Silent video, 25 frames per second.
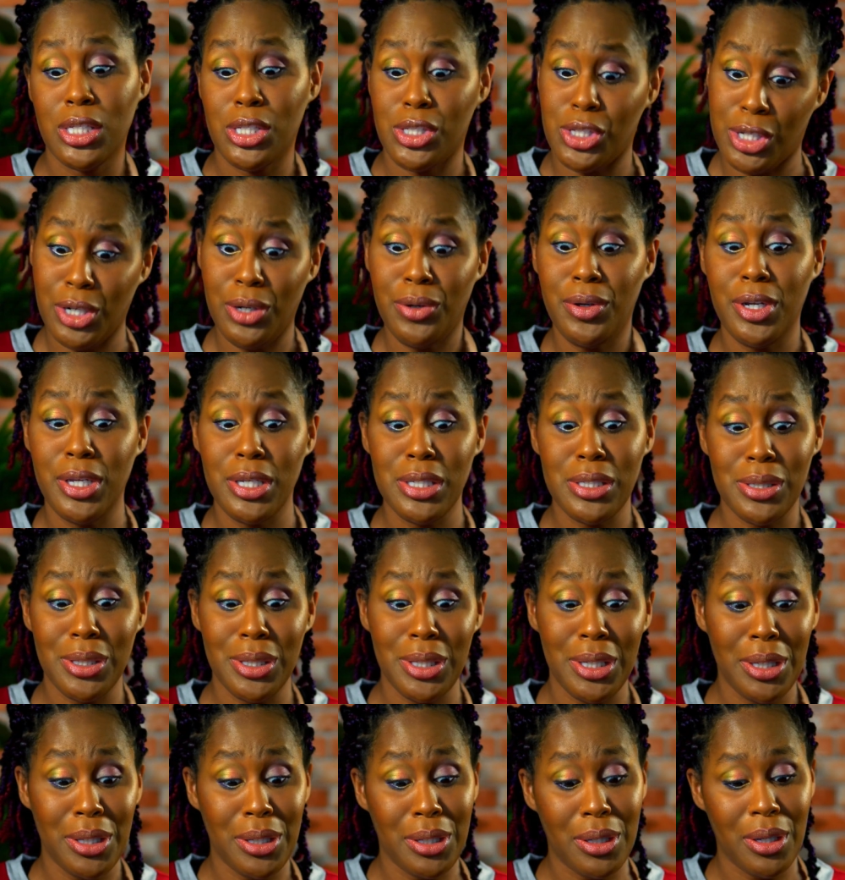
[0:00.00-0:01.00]

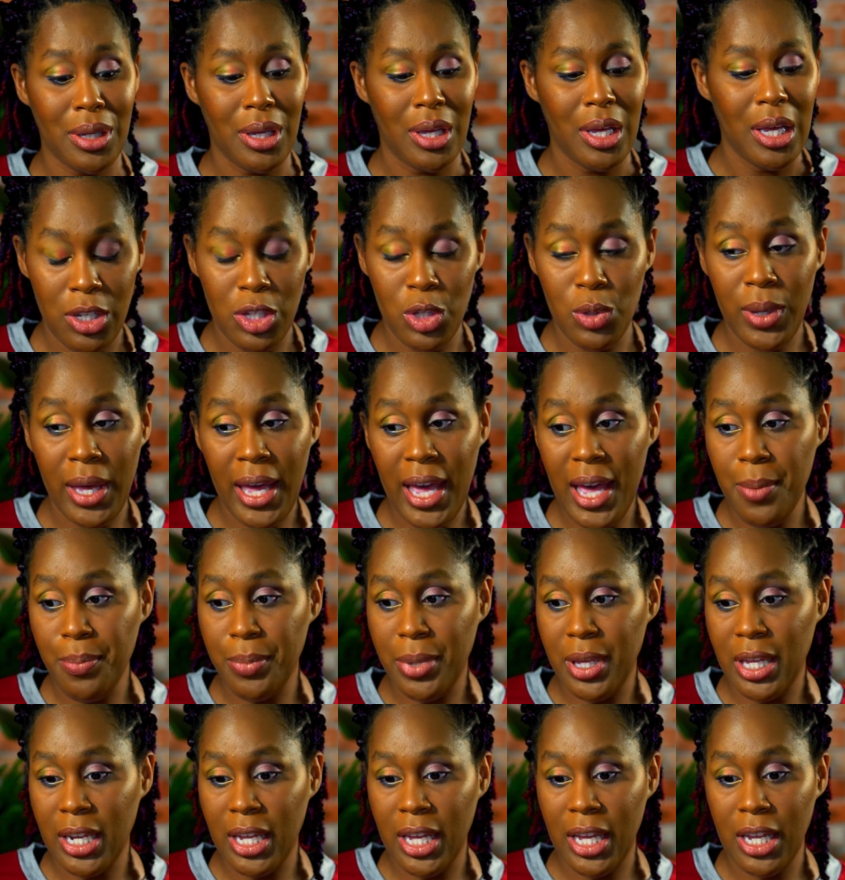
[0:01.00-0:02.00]
Seriously. You can't
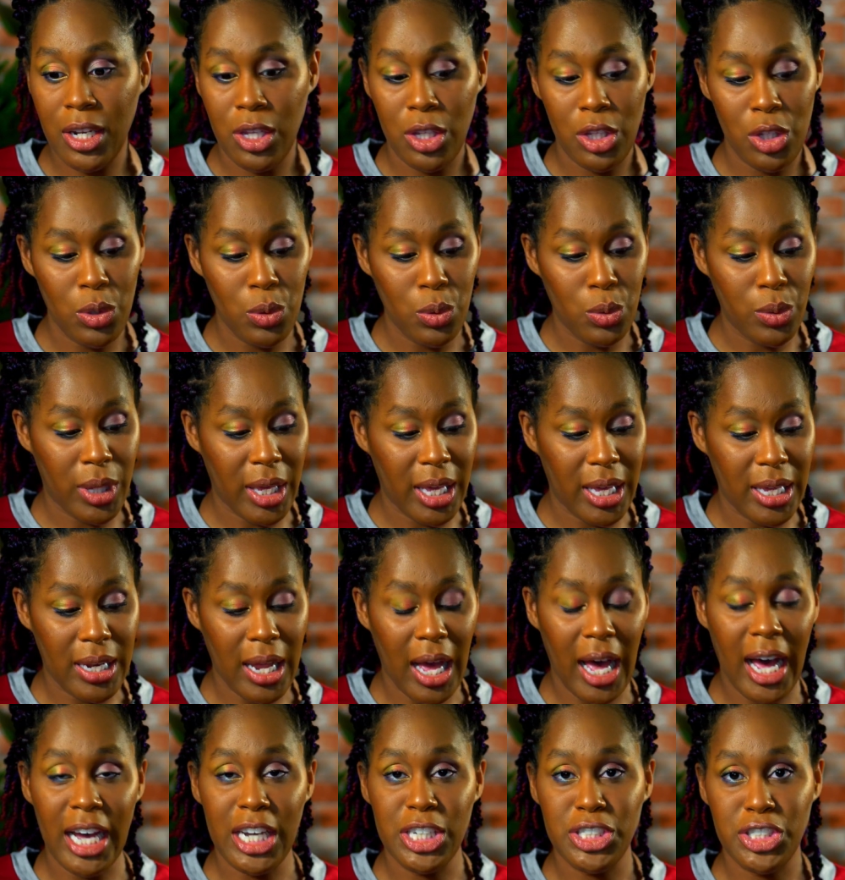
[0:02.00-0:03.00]
beat it. You get
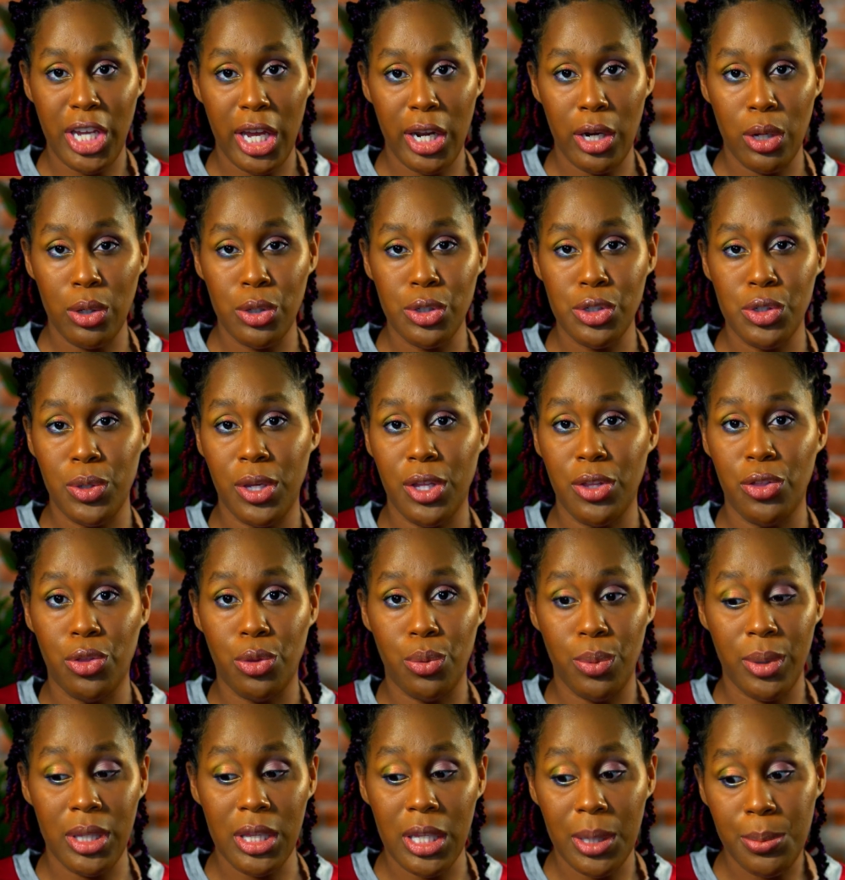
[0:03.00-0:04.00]
eyeshadows, you get
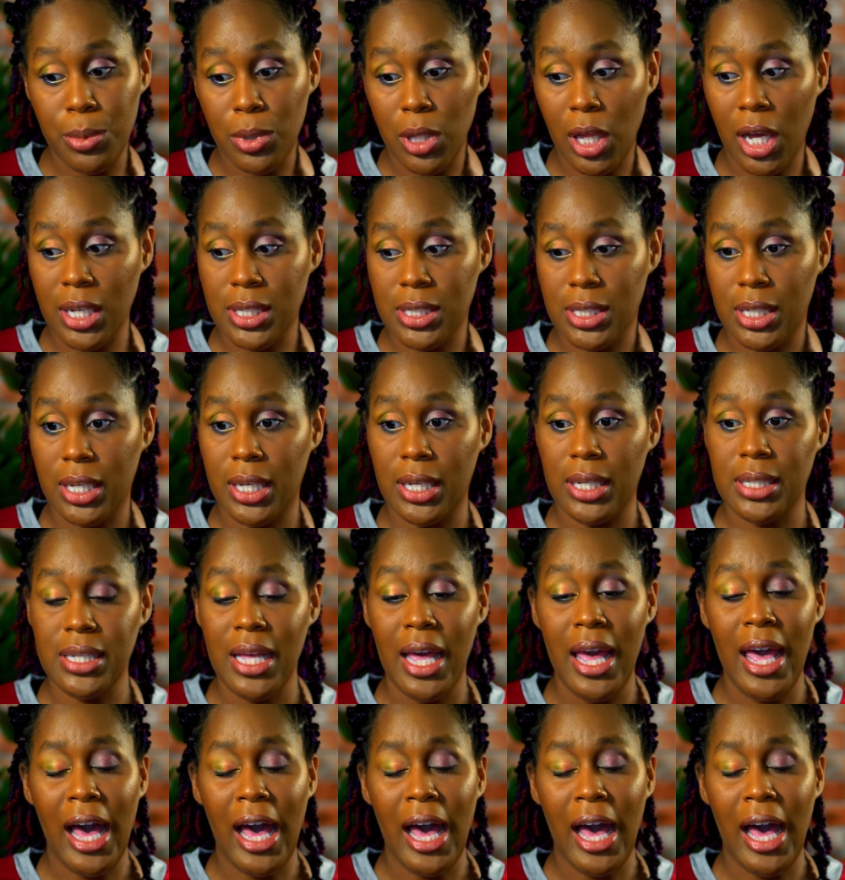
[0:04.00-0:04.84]
3 lip glosses.